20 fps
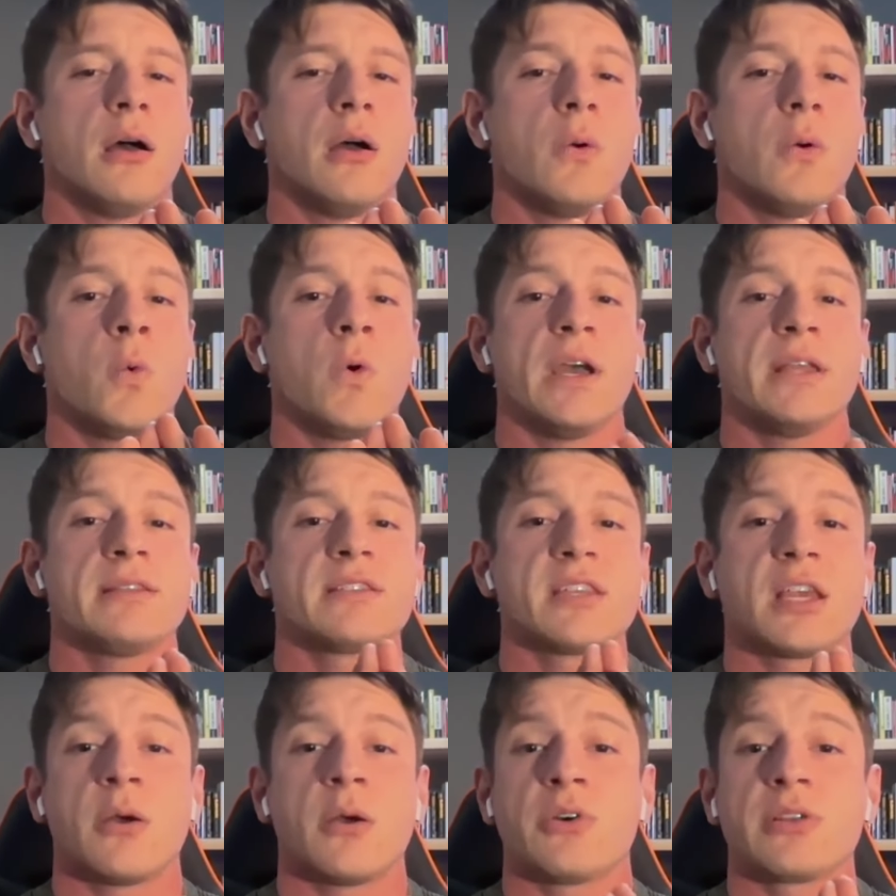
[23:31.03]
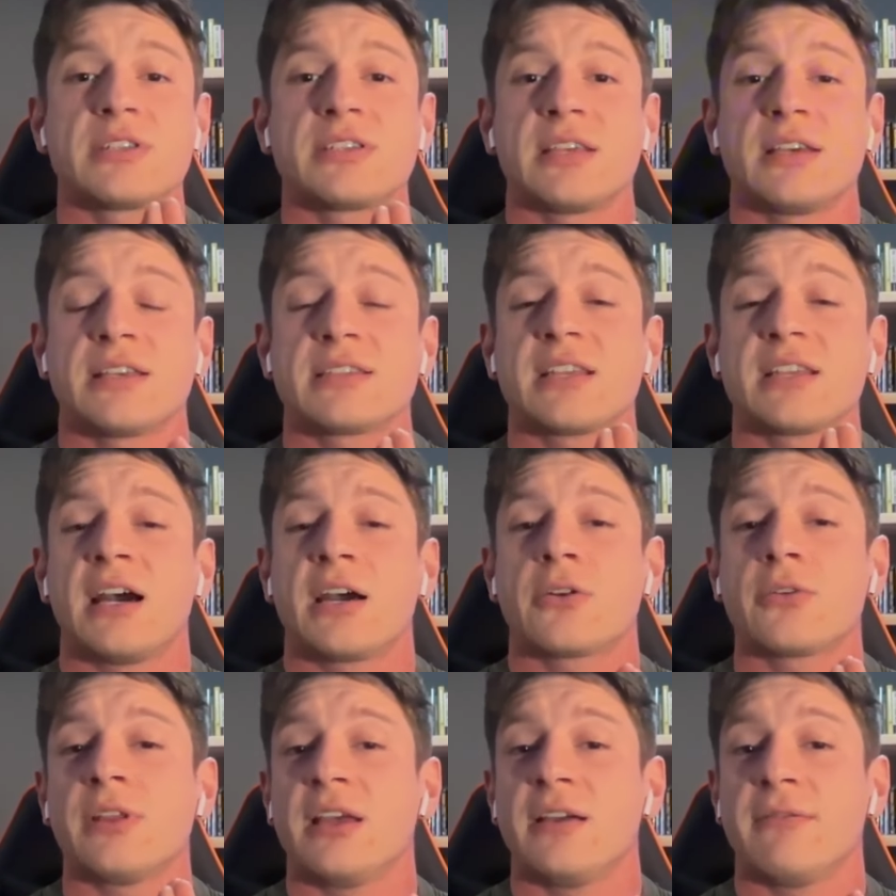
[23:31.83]
When someone says, I
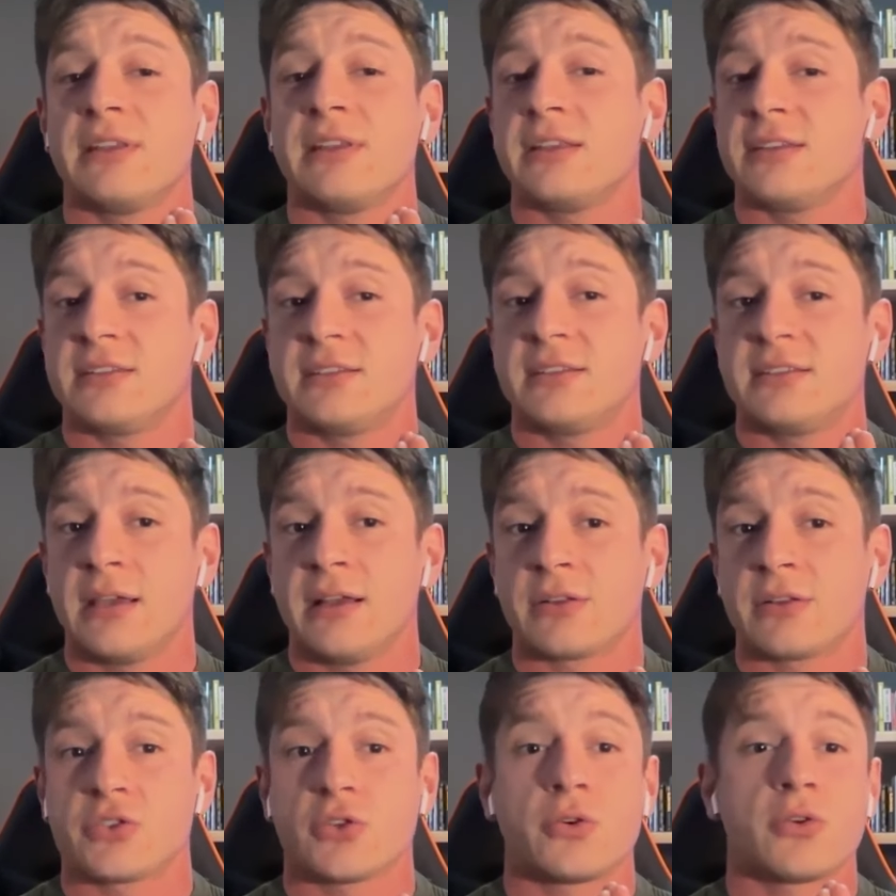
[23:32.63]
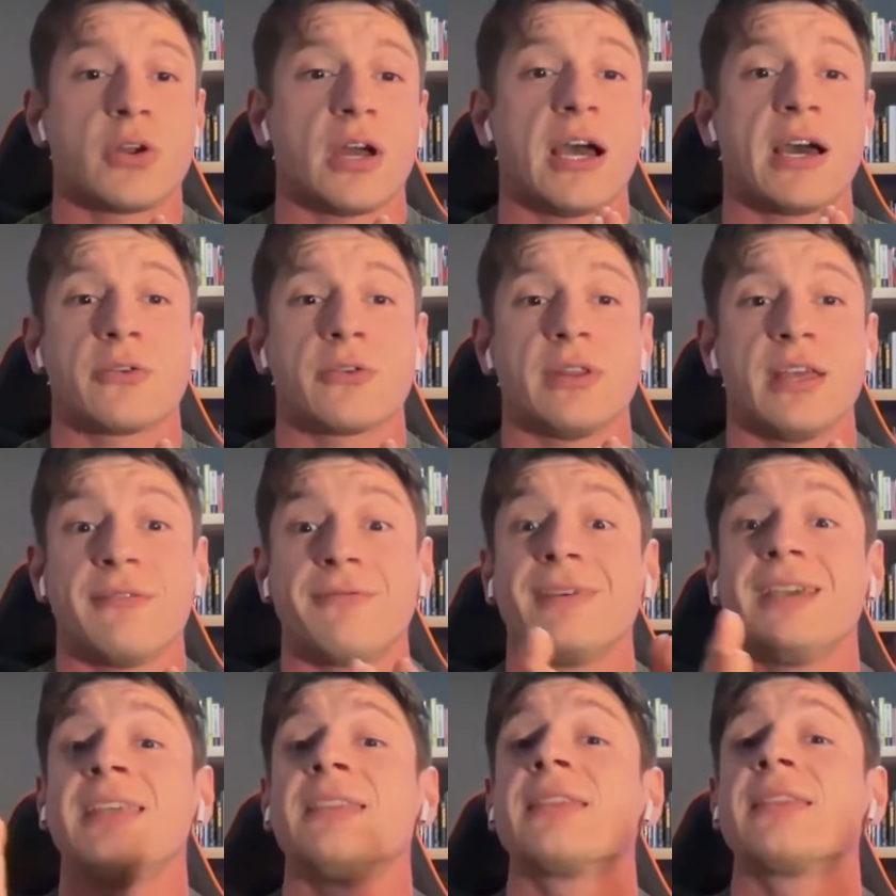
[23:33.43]
don't have any sales or I don't
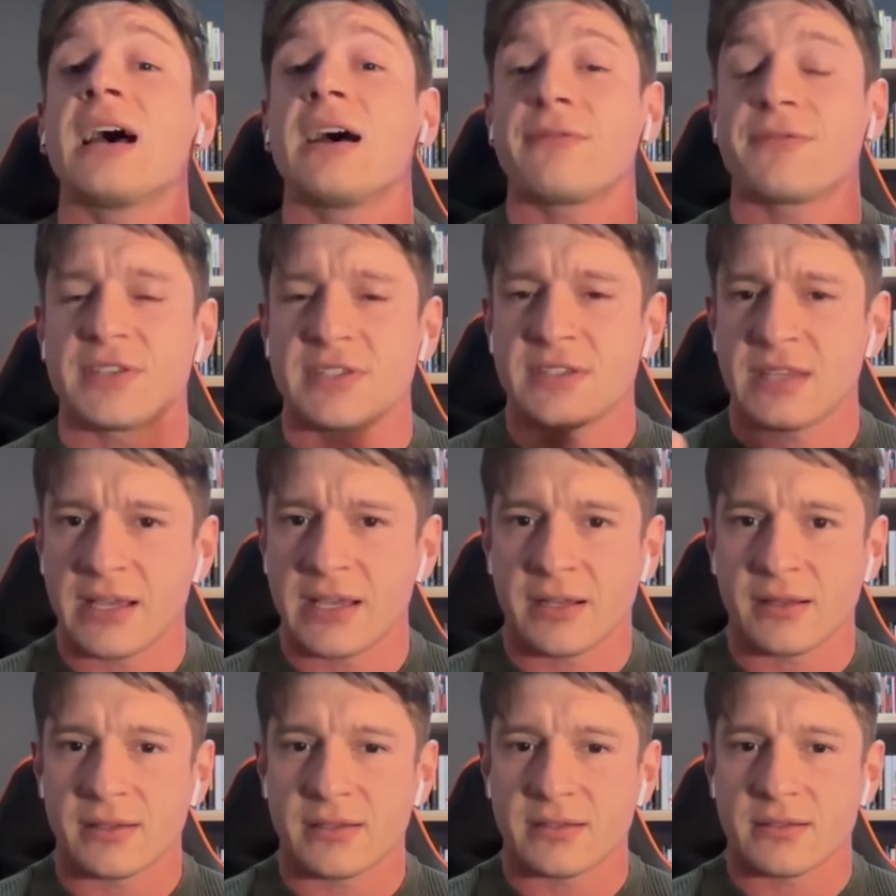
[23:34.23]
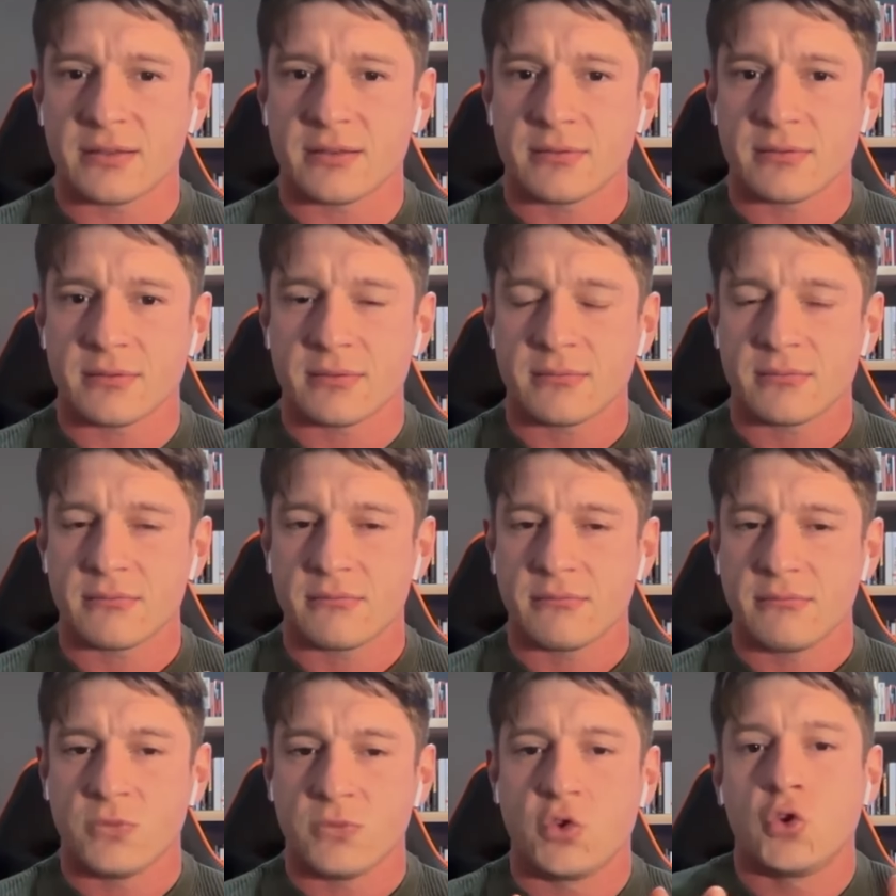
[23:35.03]
have enough sales,
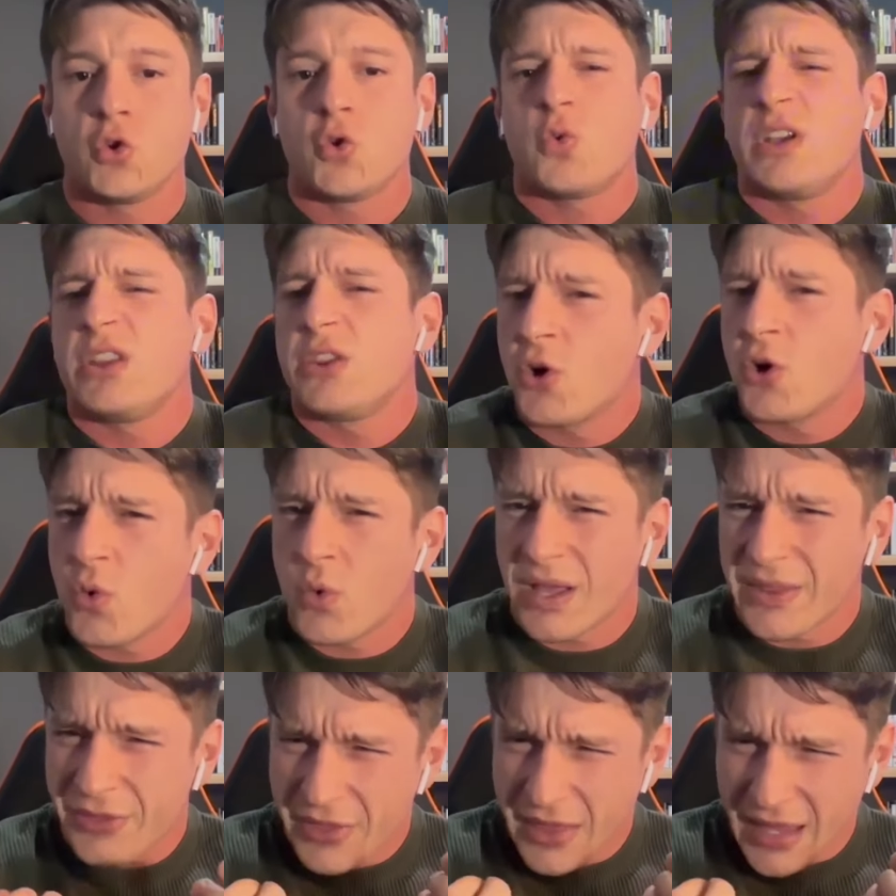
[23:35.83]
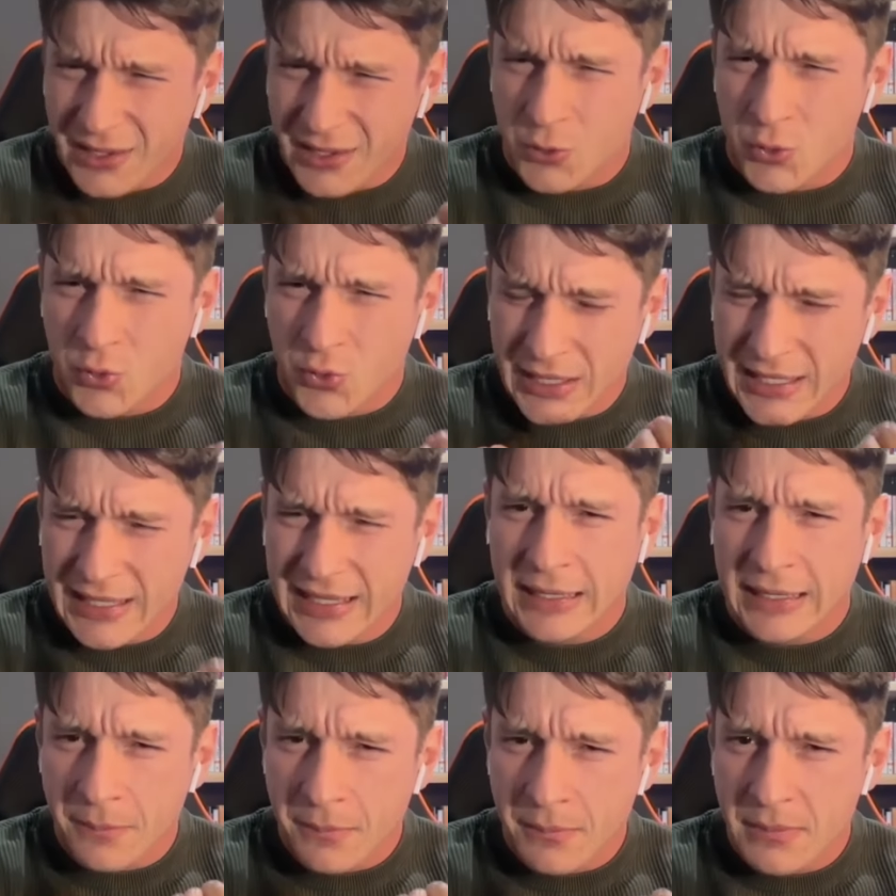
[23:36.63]
do we know what that
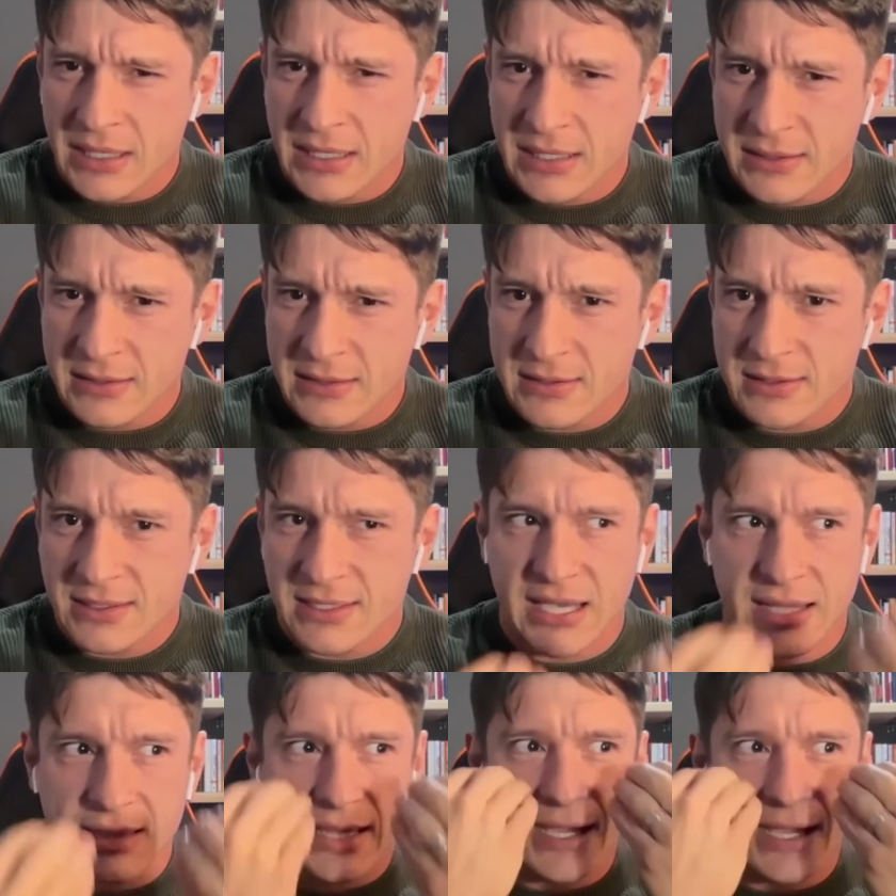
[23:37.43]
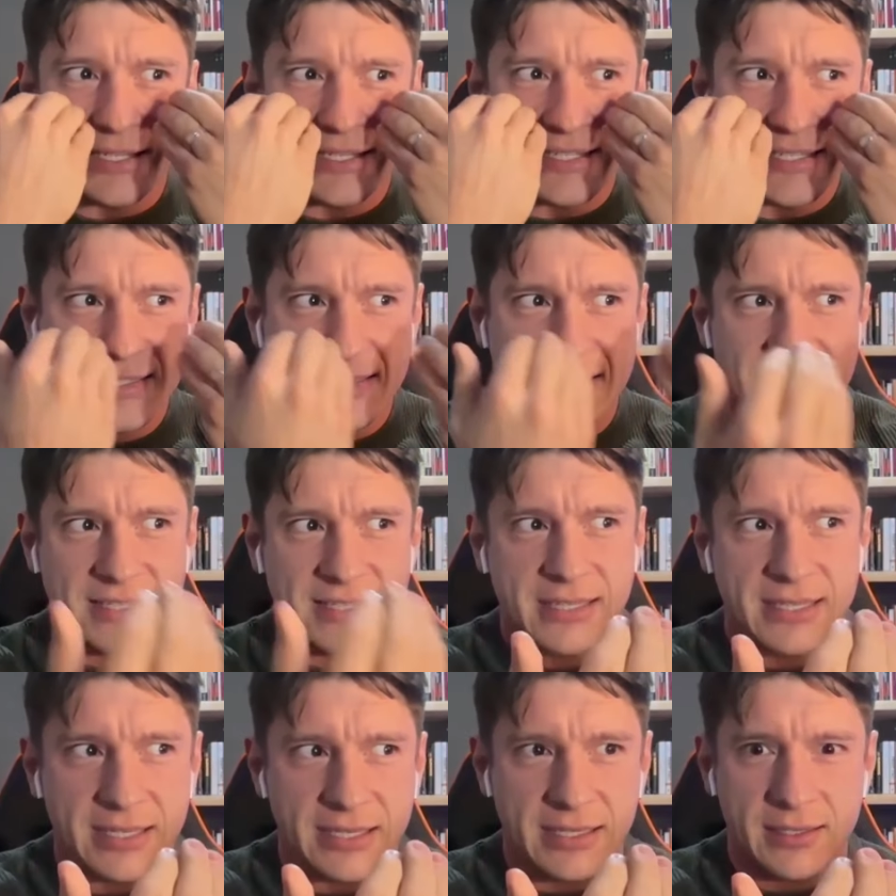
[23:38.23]
really means? Can I
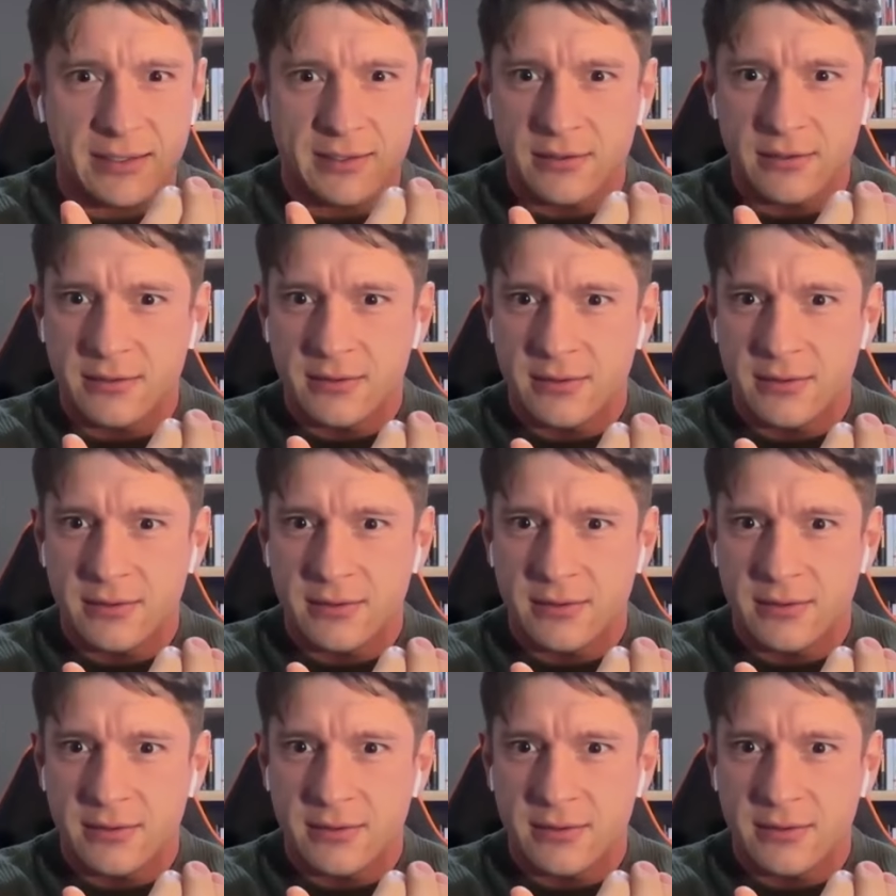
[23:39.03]
see